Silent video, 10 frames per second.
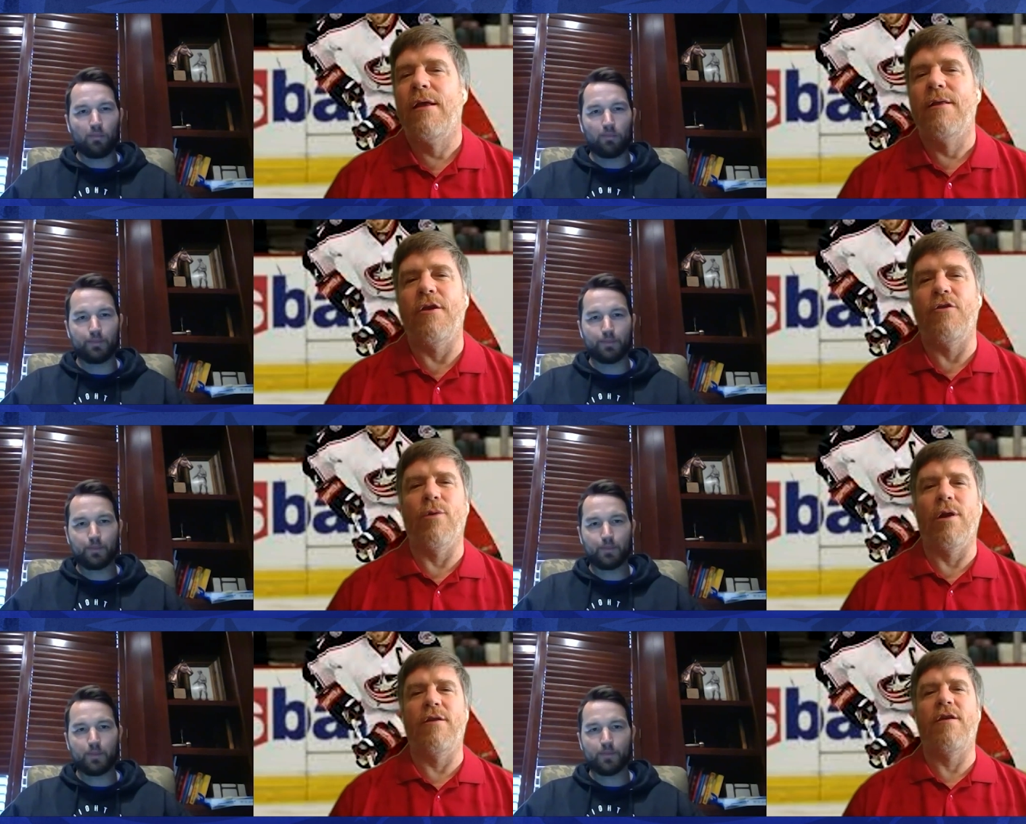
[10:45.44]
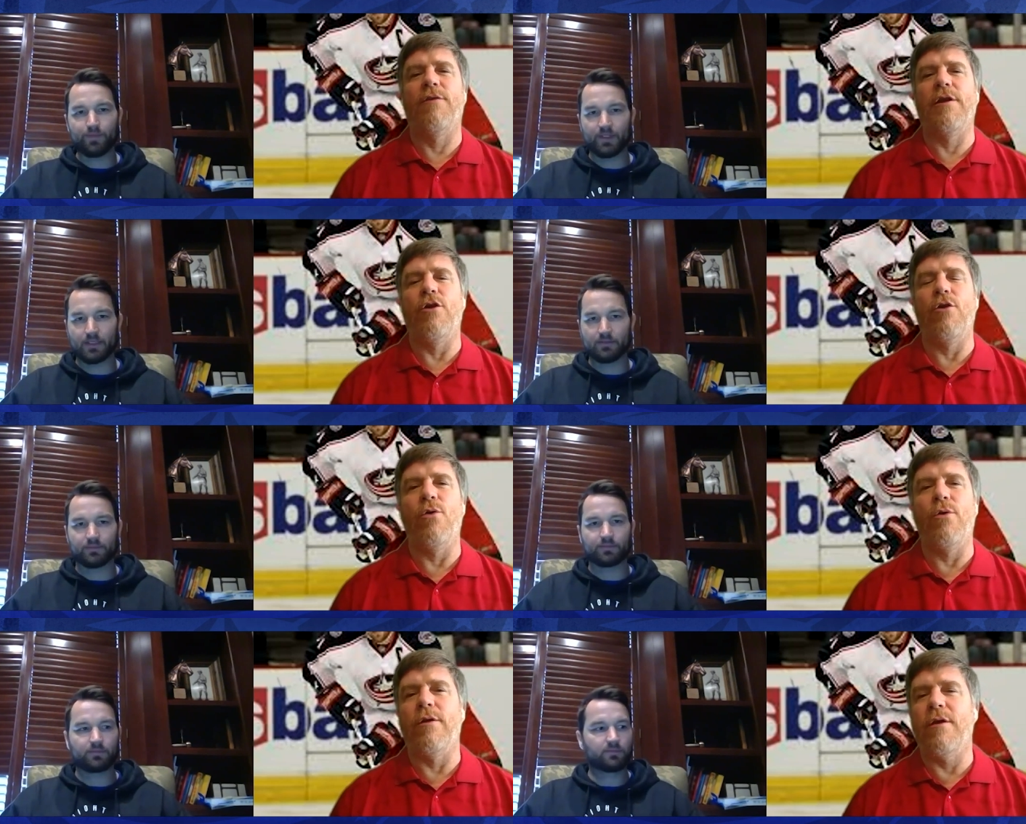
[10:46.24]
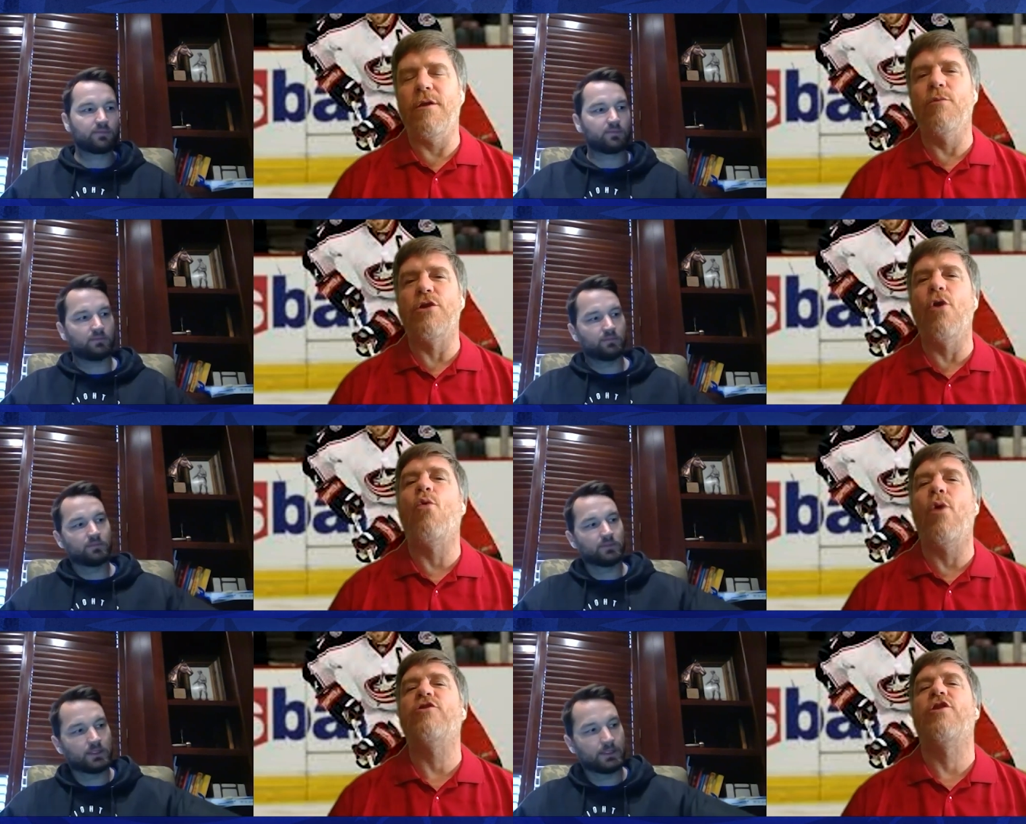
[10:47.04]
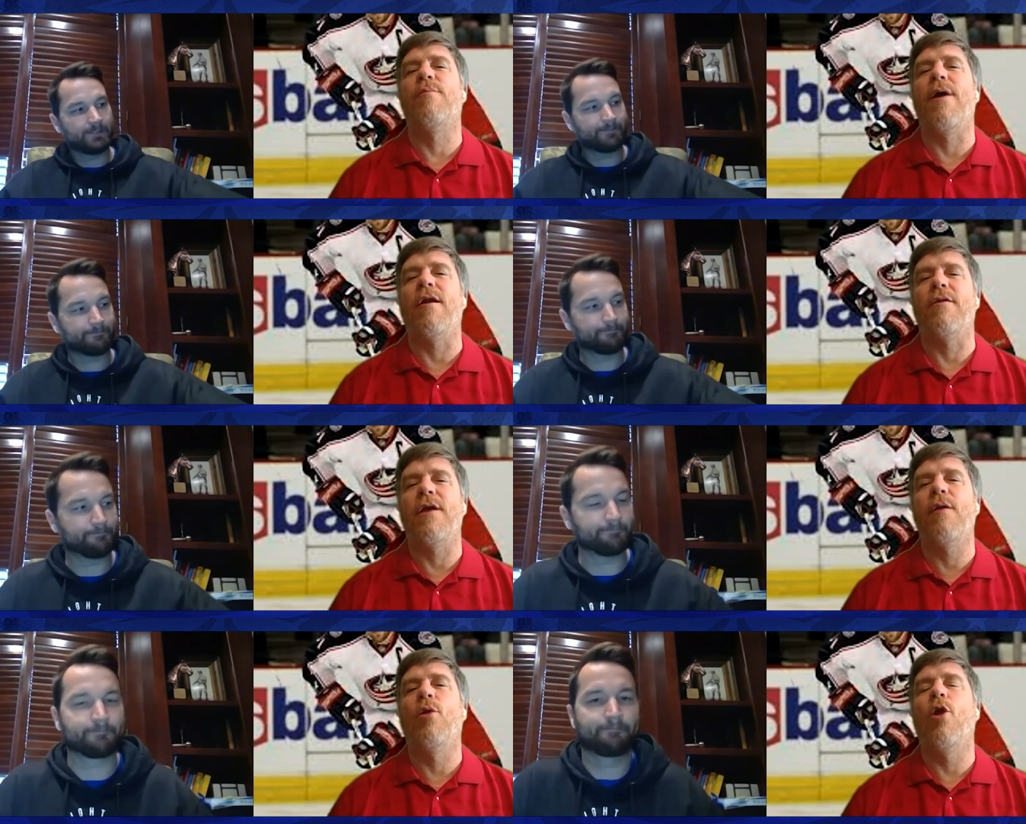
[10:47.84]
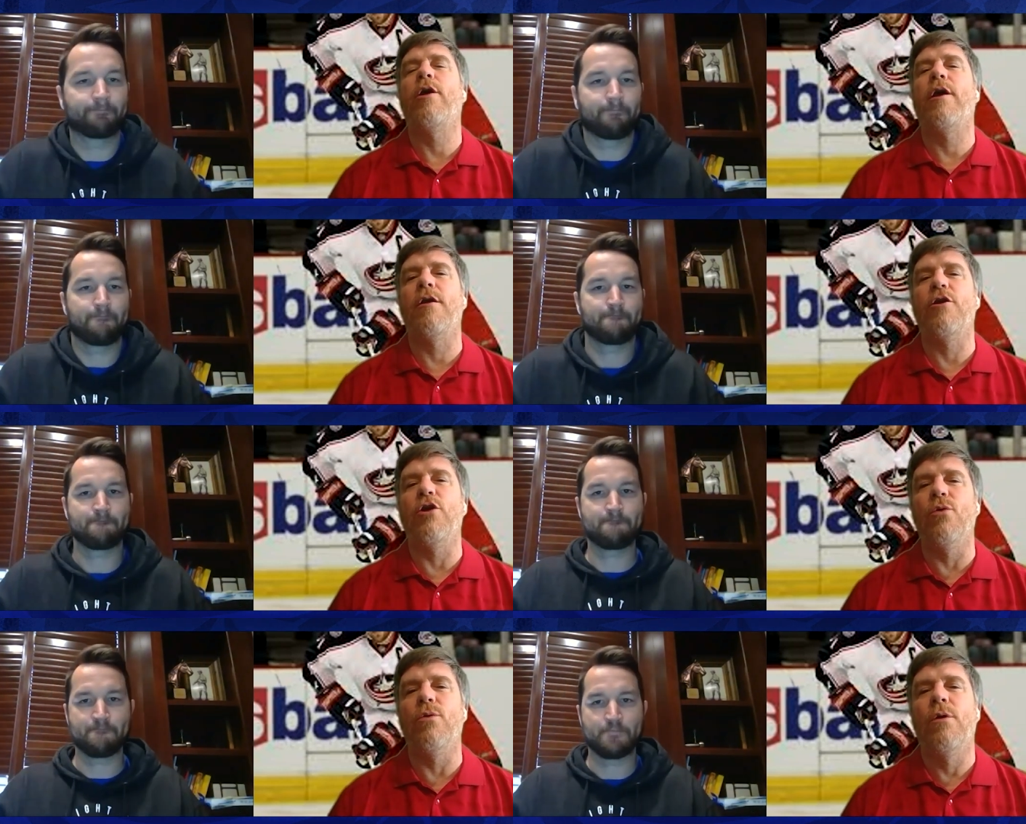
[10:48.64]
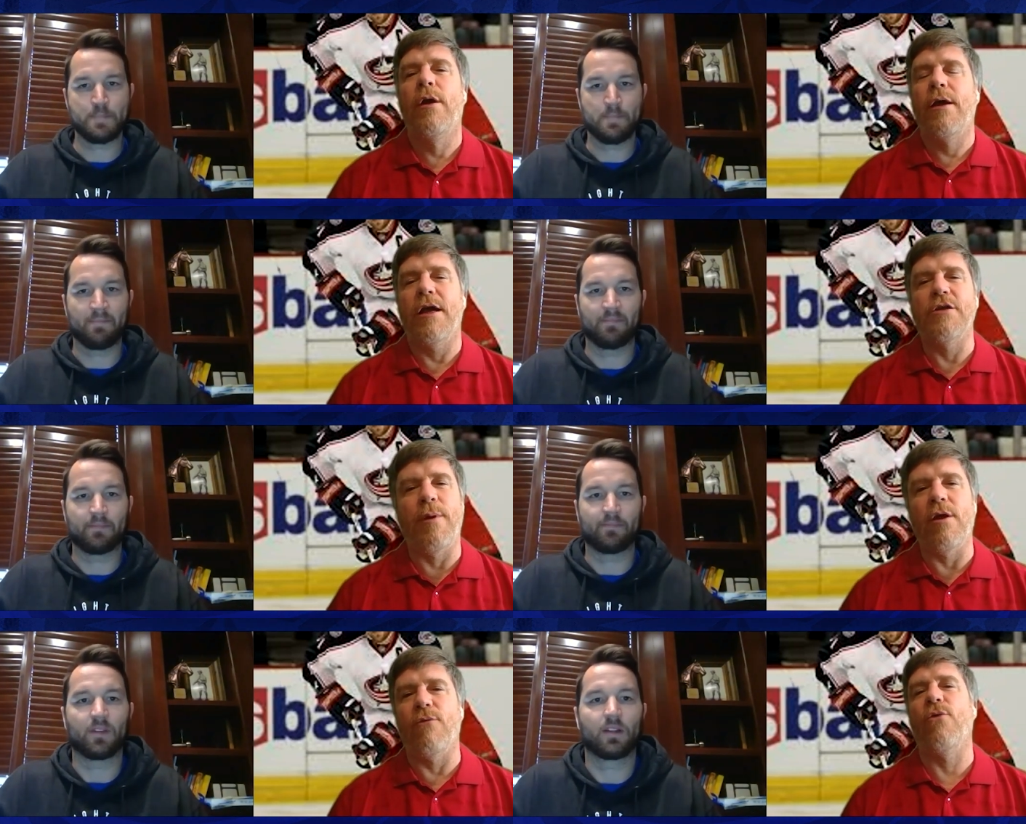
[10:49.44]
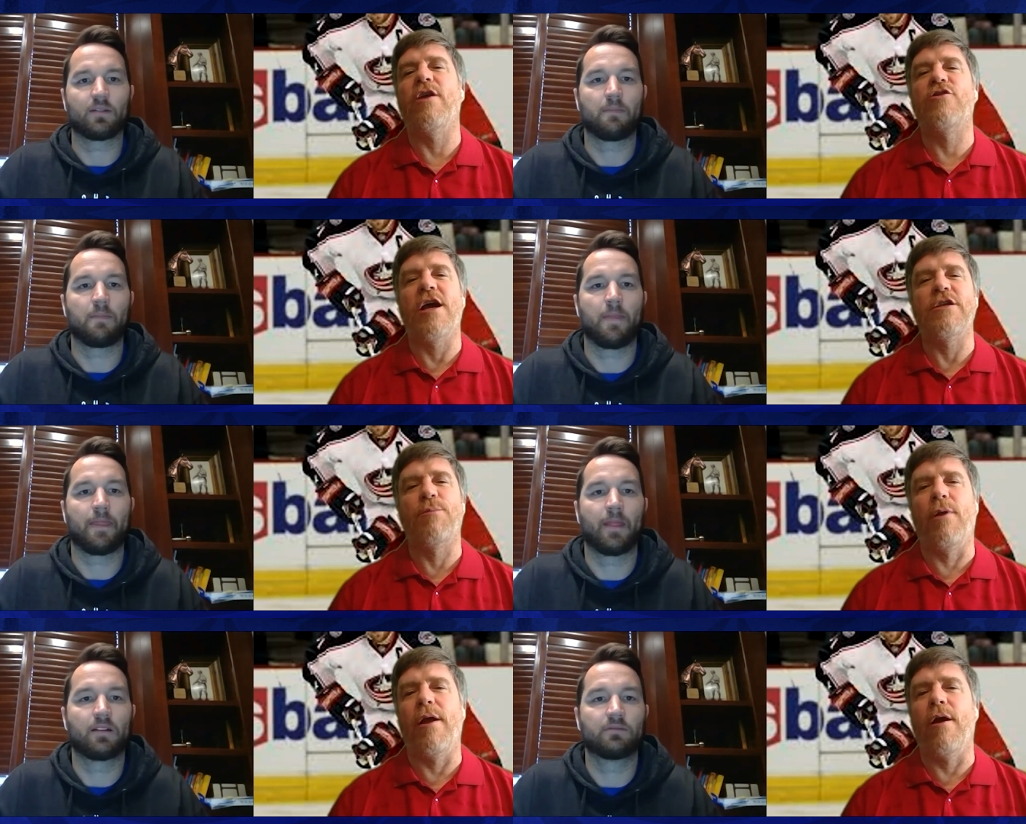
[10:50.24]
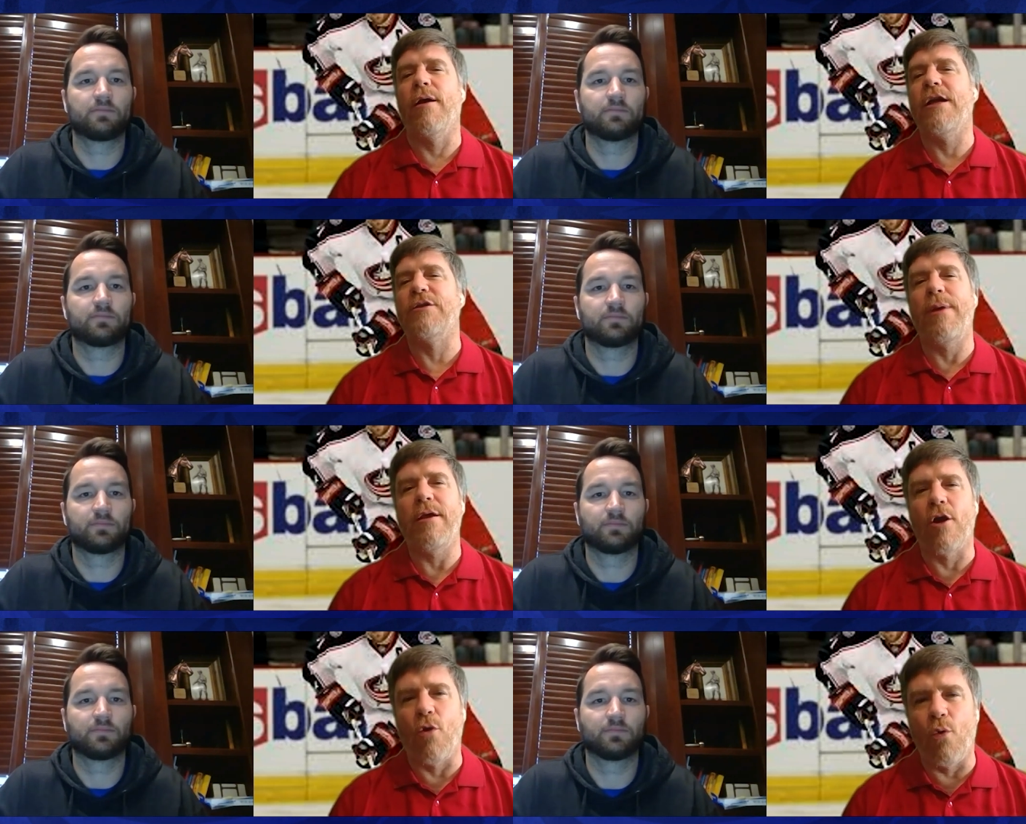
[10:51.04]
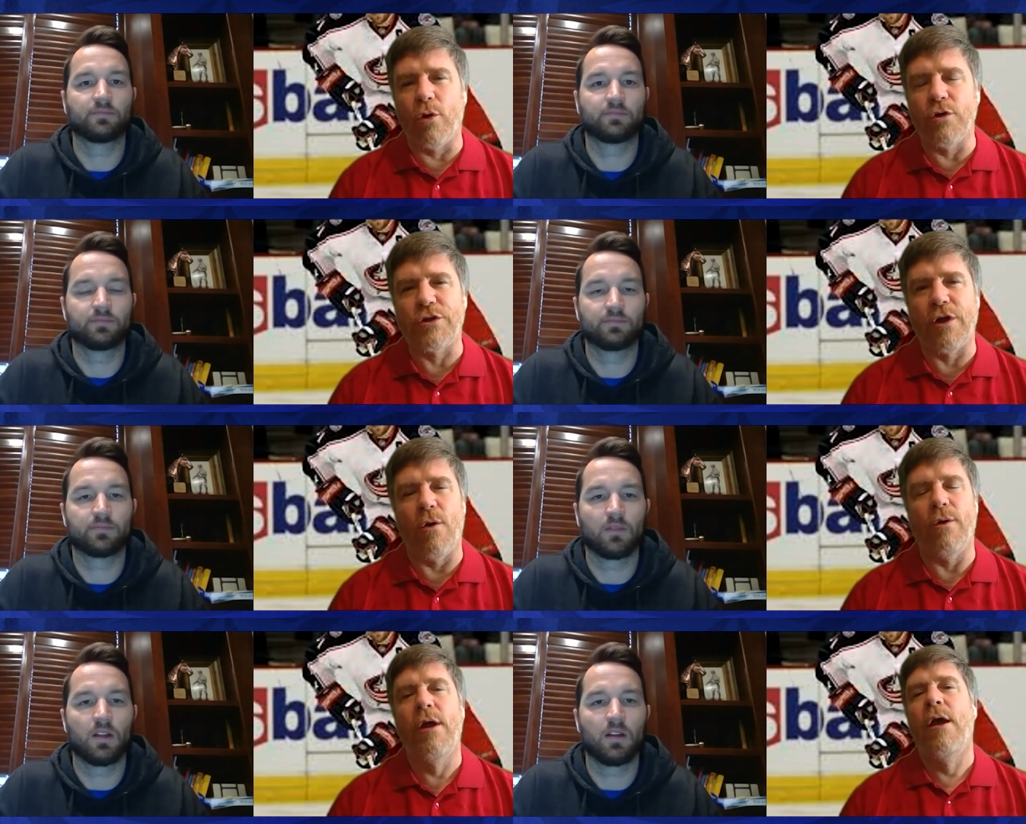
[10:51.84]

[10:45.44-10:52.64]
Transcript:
Speaker 1: that is relatively new, and, and there was no question about it. They were looking at you as being a franchise player, as being a cornerstone.